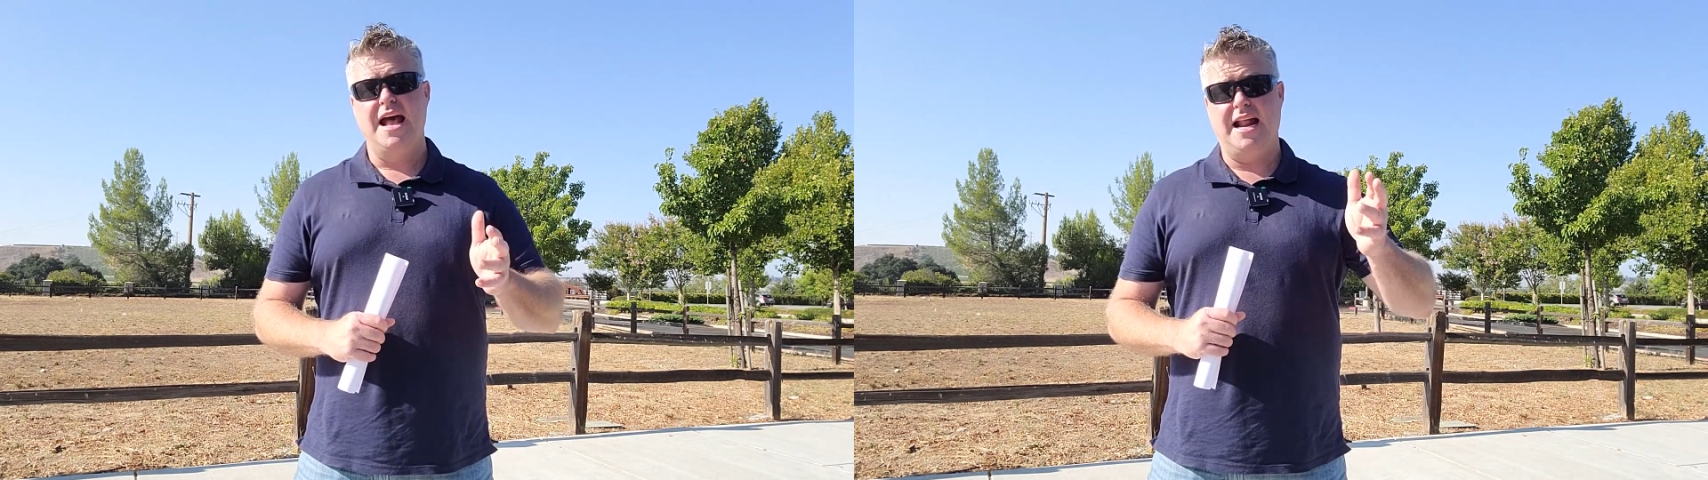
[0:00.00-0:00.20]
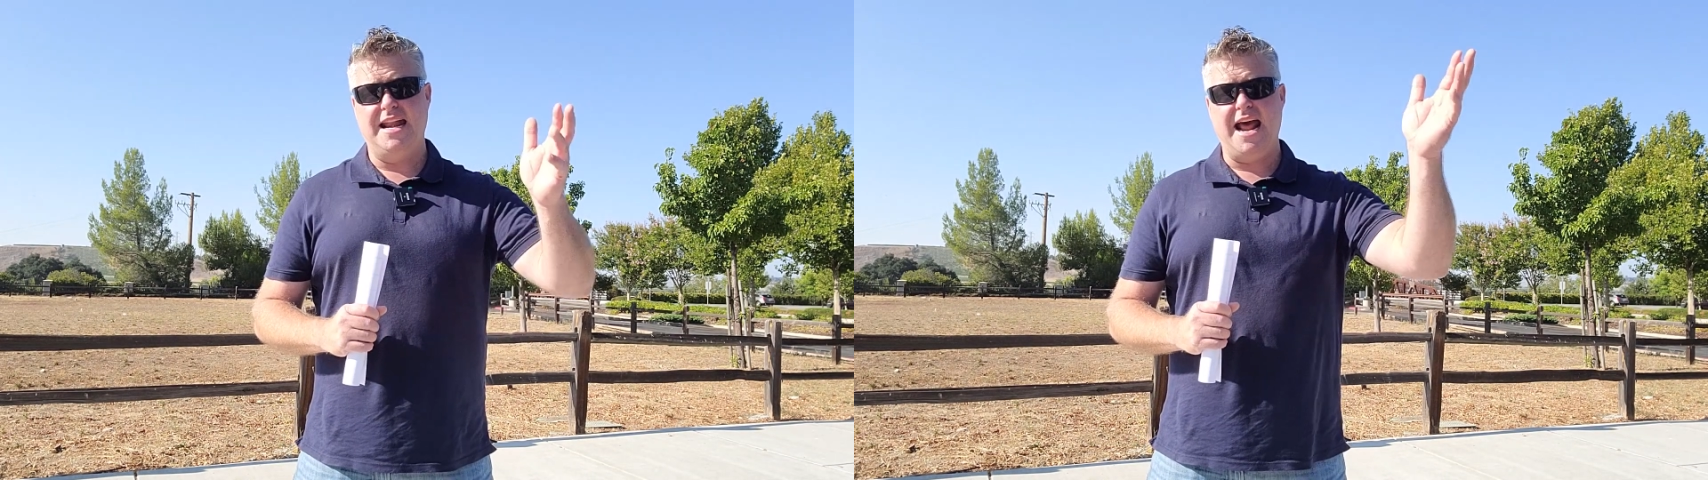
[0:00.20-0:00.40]

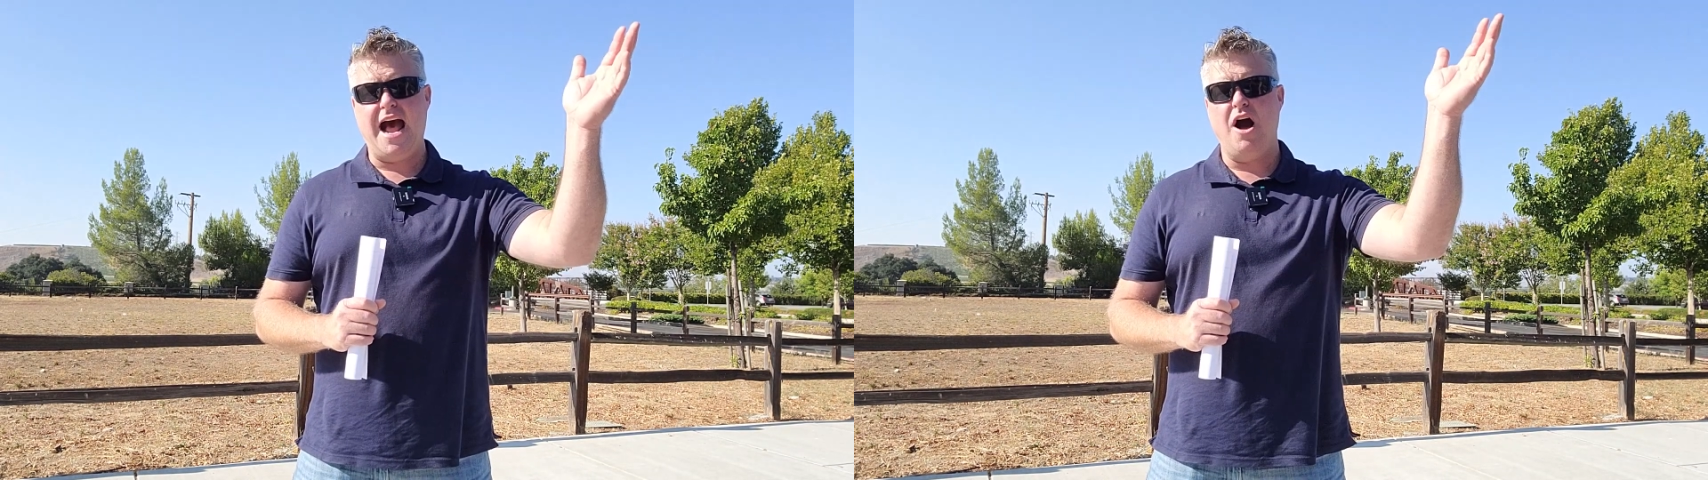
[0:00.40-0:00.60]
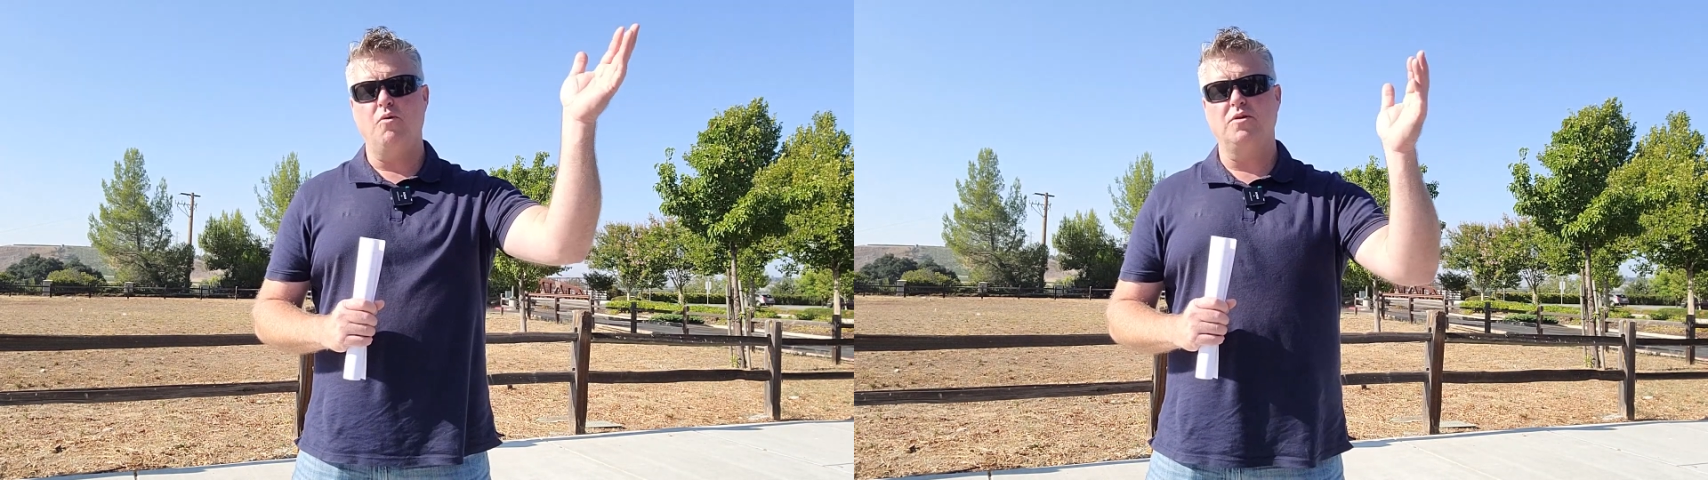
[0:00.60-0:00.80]
And
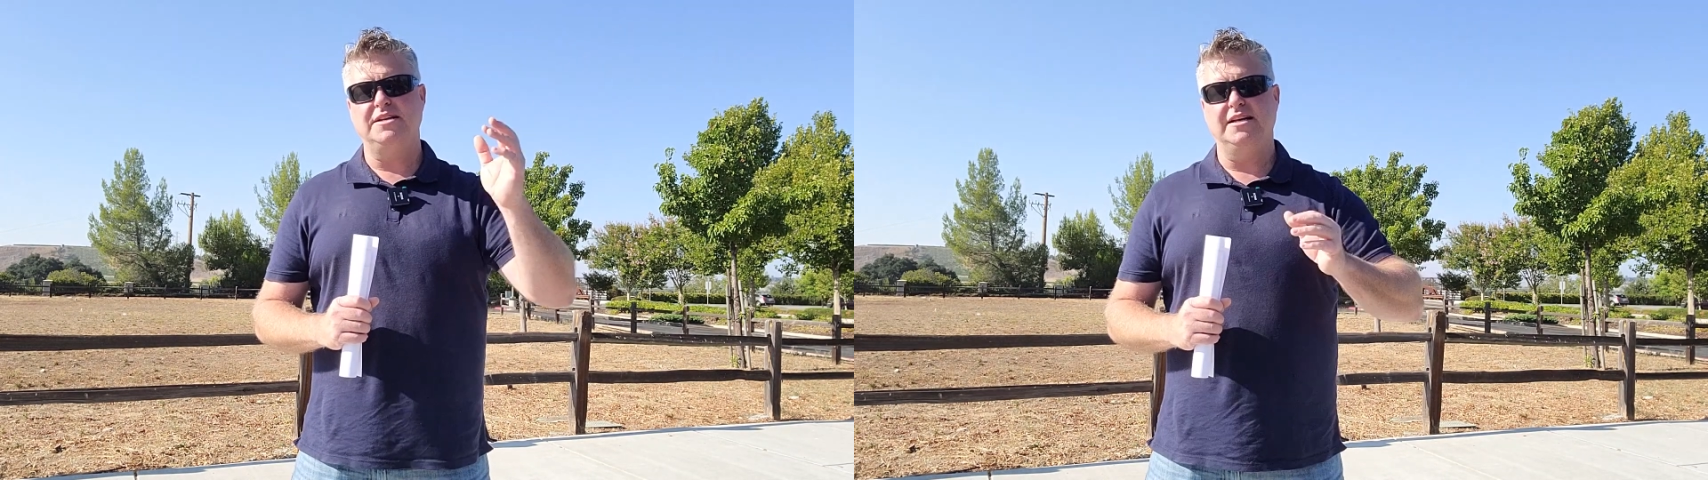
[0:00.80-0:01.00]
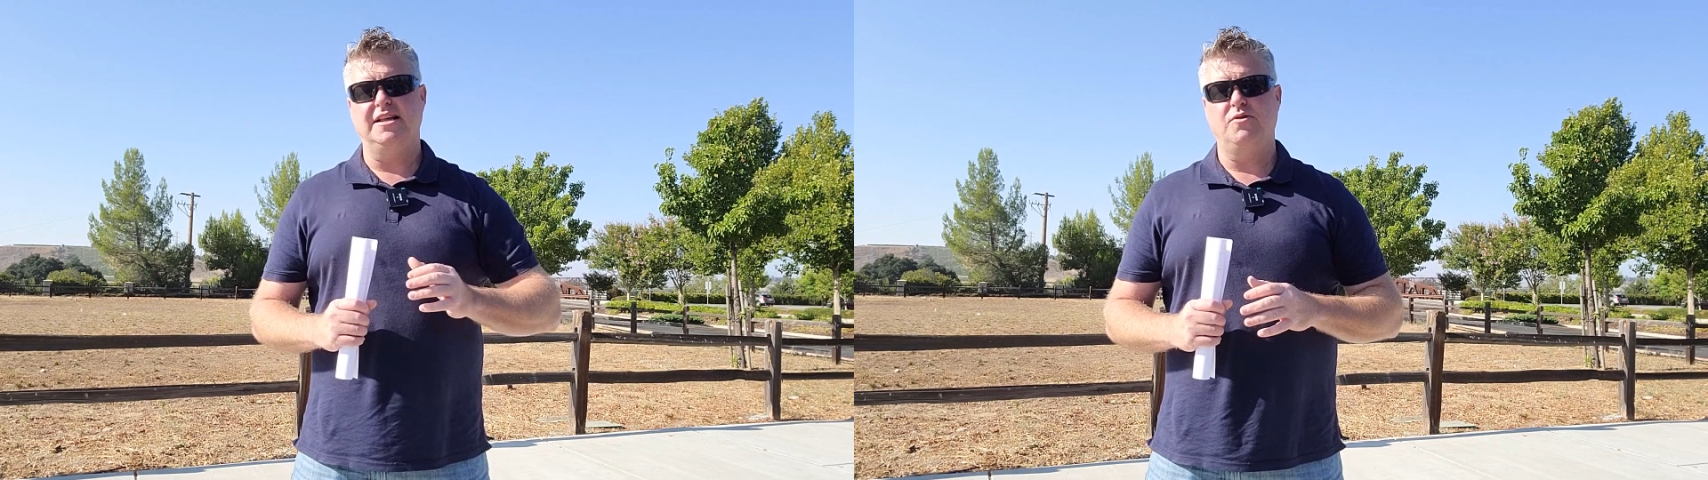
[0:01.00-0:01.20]
now we're
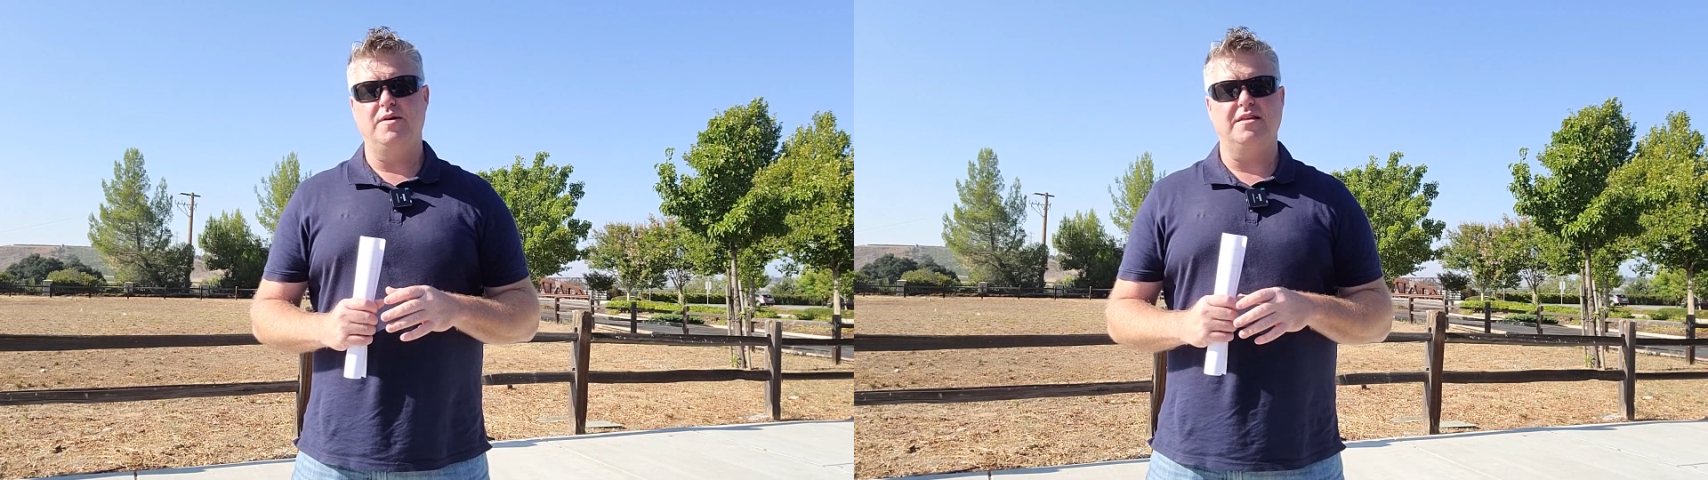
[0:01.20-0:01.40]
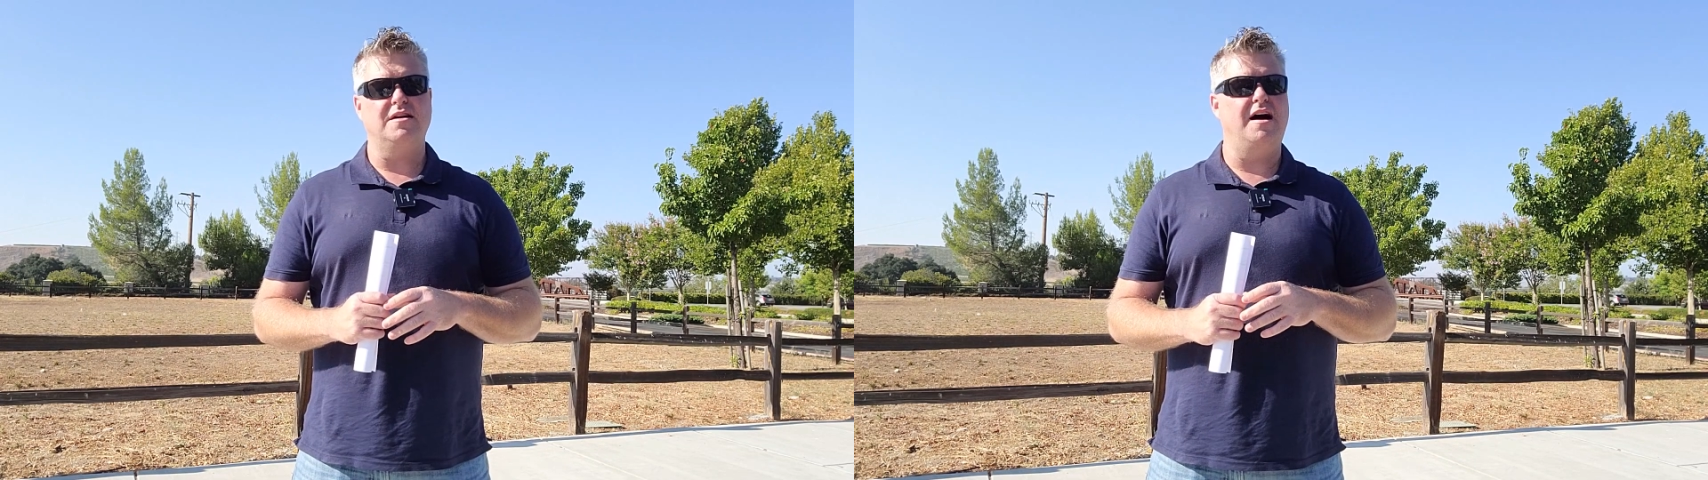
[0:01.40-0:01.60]
dealing
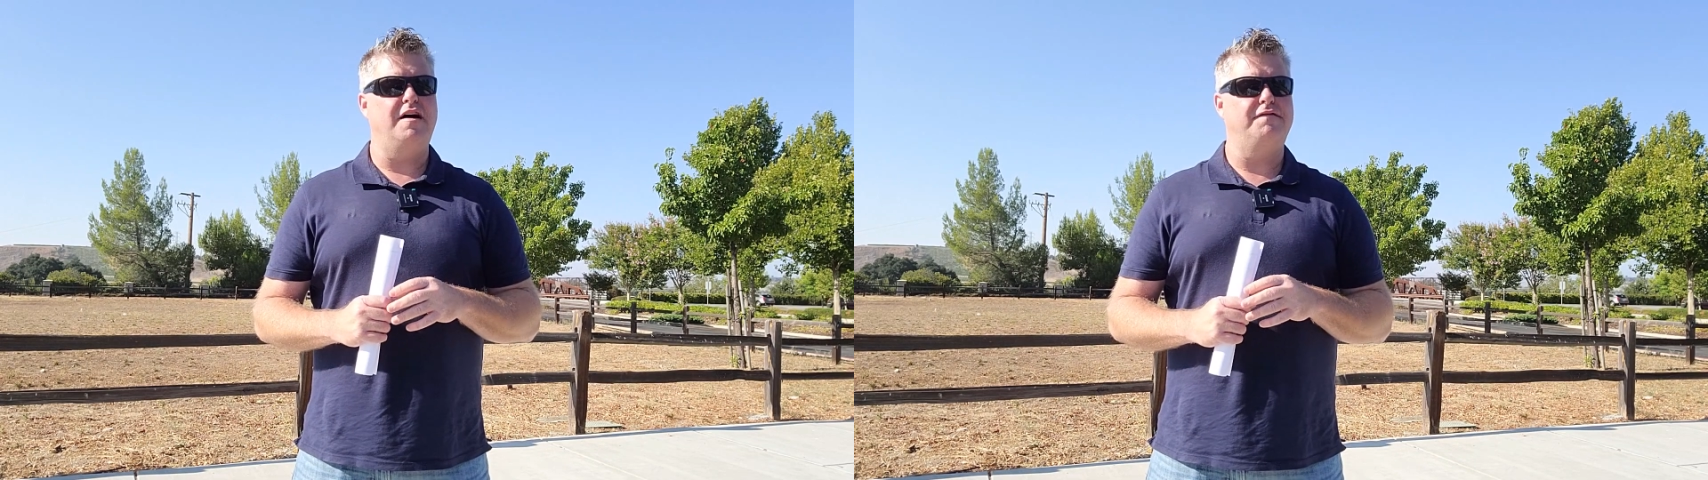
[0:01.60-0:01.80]
with uh,